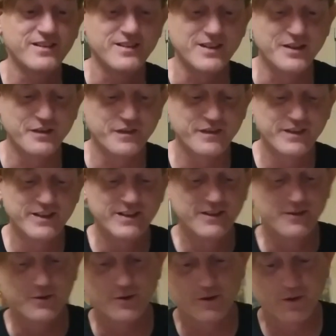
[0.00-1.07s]
stuff,
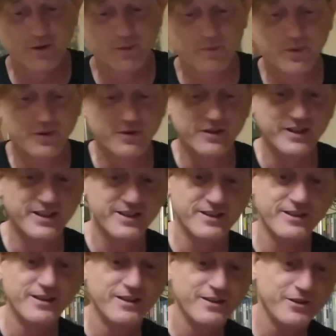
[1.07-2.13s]
oh boy,
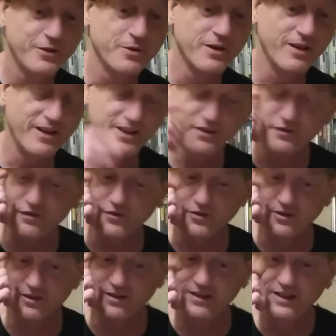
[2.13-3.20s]
you are in
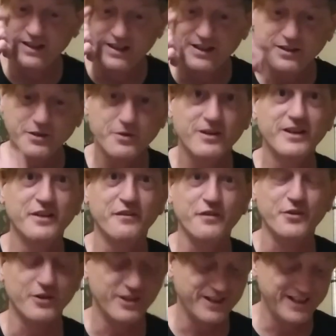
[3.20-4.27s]
for you are in
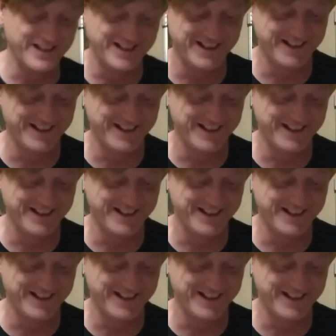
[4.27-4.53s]
for it.